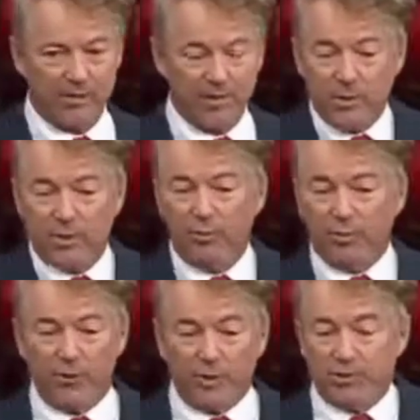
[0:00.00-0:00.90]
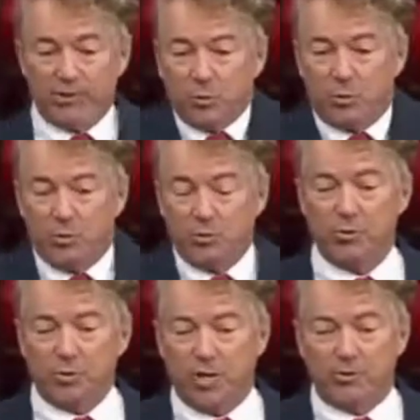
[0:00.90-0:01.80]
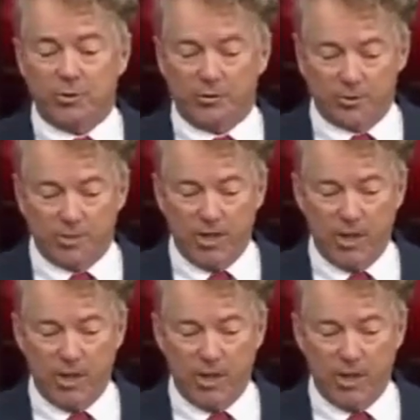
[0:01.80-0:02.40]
These are real things. These are real discussions.